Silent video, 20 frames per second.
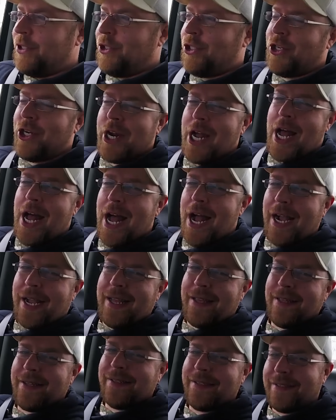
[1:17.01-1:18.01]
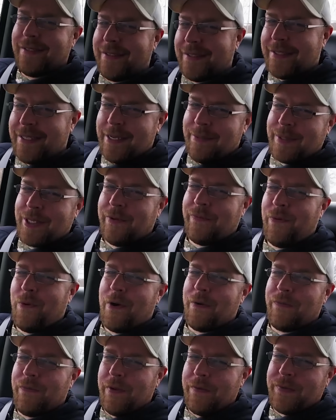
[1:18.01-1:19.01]
Junk. Seems the
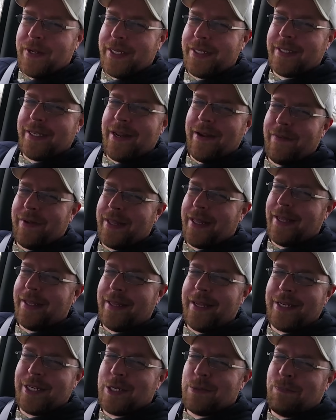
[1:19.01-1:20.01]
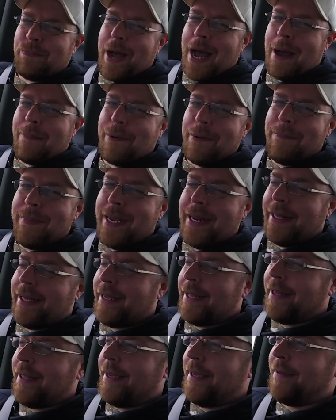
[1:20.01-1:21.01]
450s and everything, they just pop
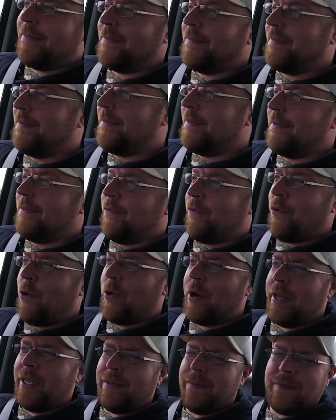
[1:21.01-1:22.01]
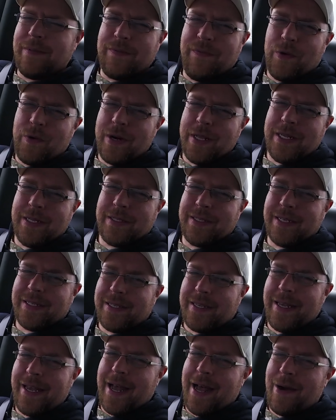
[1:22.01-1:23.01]
immediately. 40 to
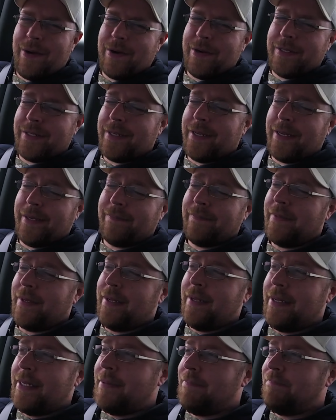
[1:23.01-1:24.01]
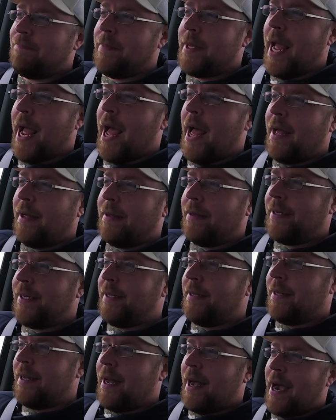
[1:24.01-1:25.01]
60 hours, like, nah.
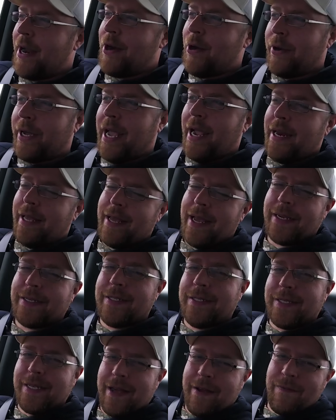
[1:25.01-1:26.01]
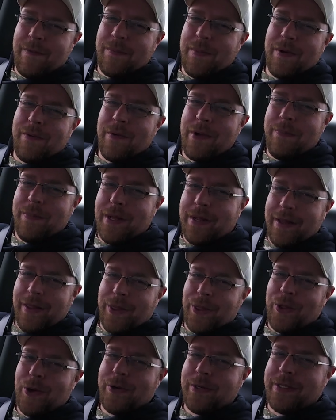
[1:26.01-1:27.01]
I know KTXs that haven't been rebuilt
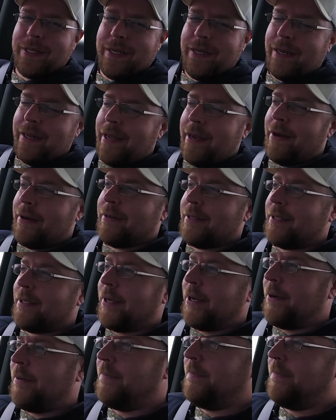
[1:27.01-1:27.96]
in 13 years, so